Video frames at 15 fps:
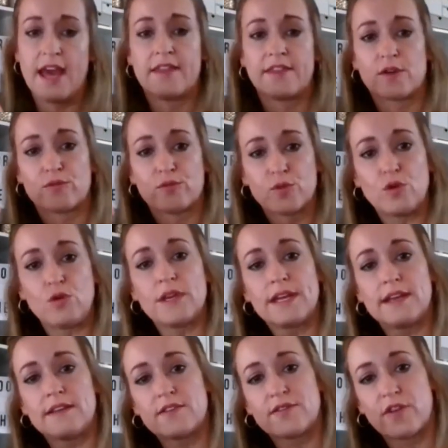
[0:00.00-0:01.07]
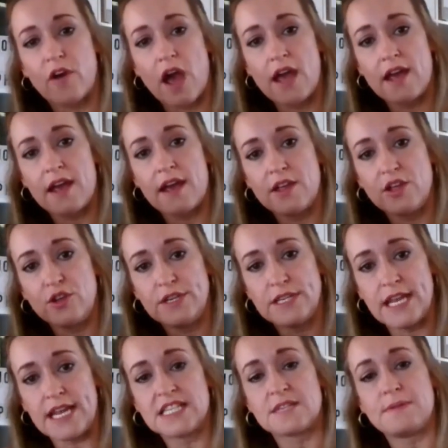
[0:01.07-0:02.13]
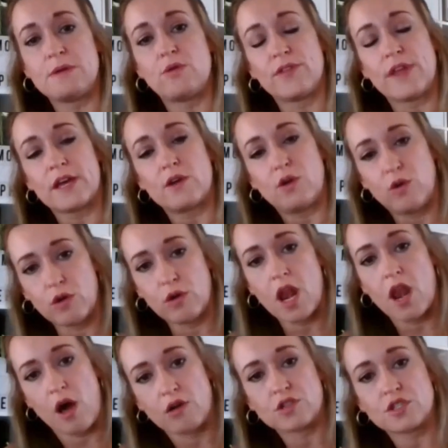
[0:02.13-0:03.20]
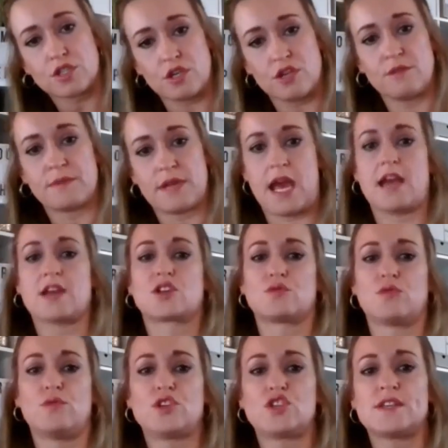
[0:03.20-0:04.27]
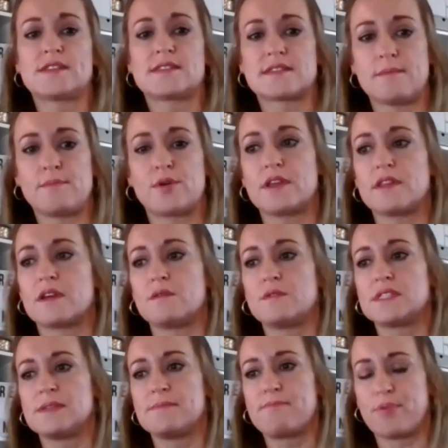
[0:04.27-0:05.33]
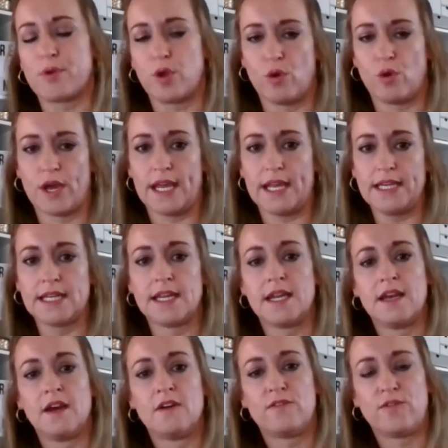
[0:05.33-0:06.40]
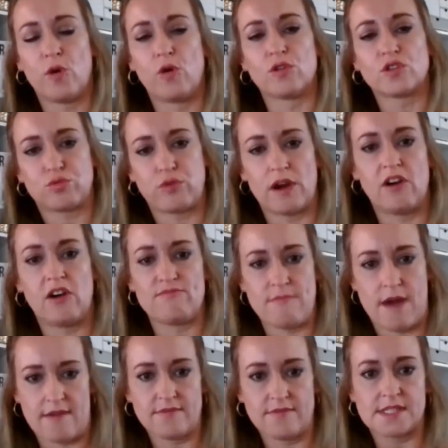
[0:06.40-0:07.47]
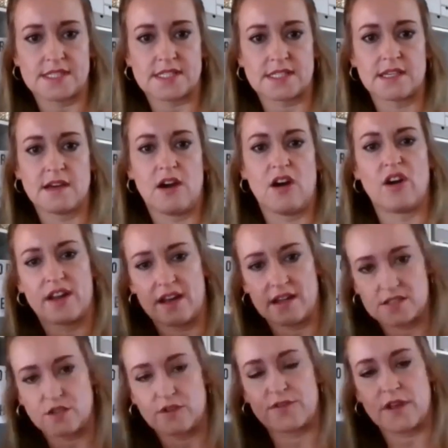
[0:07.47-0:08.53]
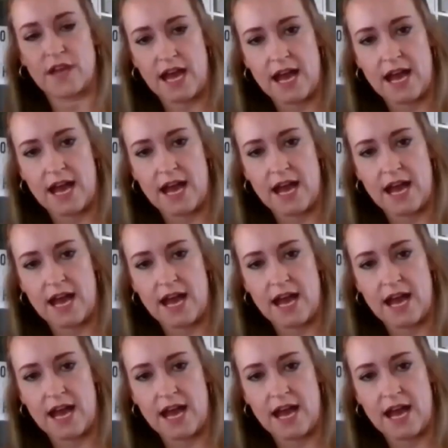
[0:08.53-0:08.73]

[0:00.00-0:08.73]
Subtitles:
The rule is you need to be what they call a long-term casual, which is somebody that was employed for 12 months on a sort of